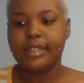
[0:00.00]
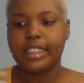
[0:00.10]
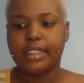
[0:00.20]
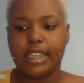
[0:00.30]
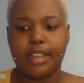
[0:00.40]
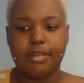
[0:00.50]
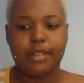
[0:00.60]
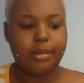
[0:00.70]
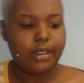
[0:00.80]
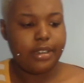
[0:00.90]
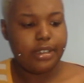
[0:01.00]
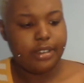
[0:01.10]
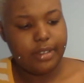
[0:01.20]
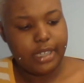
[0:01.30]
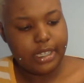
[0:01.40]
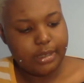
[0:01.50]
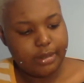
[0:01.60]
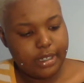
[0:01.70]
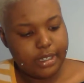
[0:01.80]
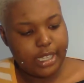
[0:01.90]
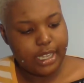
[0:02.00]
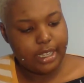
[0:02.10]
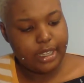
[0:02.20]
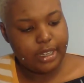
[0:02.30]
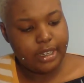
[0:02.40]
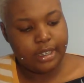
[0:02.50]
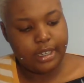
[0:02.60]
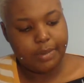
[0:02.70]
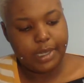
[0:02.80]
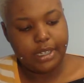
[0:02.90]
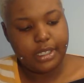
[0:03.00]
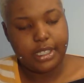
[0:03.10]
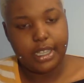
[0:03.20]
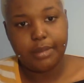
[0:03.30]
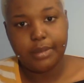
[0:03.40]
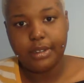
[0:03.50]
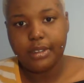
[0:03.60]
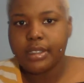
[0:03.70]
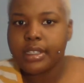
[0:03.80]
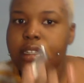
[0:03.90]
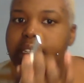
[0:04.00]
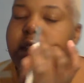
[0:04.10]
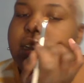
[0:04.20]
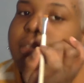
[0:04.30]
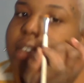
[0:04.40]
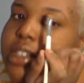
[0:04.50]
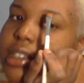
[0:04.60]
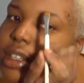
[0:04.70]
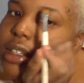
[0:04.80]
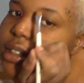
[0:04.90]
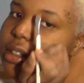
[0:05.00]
Okay, what I'm going to do is I'm going to take it and dip it in Sable. And then what you're going to